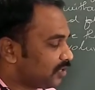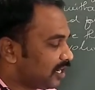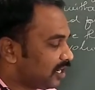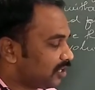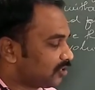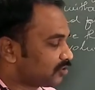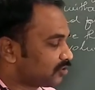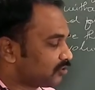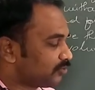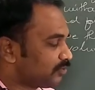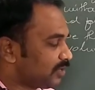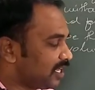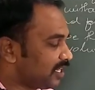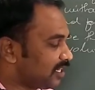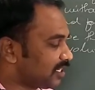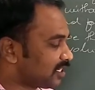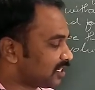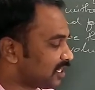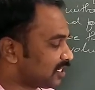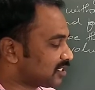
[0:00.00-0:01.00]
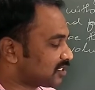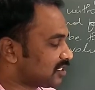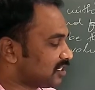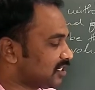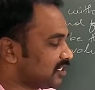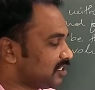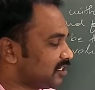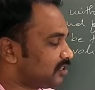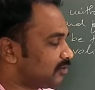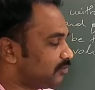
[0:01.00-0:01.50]
we have to make it as
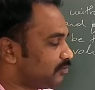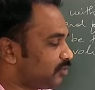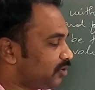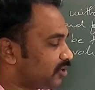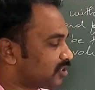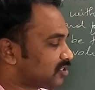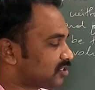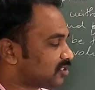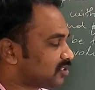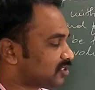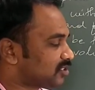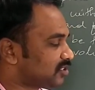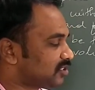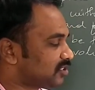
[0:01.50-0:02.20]
a box.